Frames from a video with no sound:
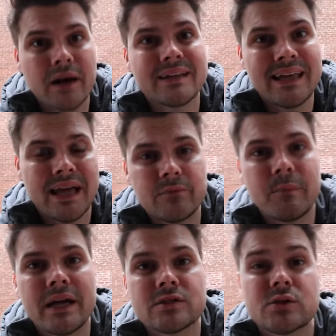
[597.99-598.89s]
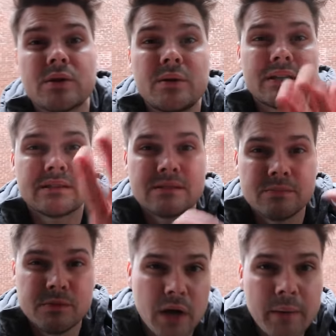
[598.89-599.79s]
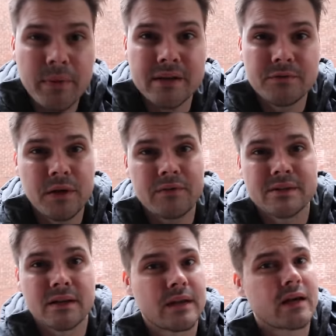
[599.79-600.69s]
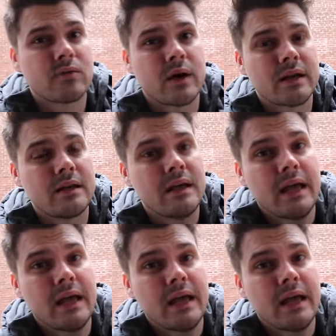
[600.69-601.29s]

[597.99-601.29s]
Again, make sure you hit the subscribe button if you haven't done that already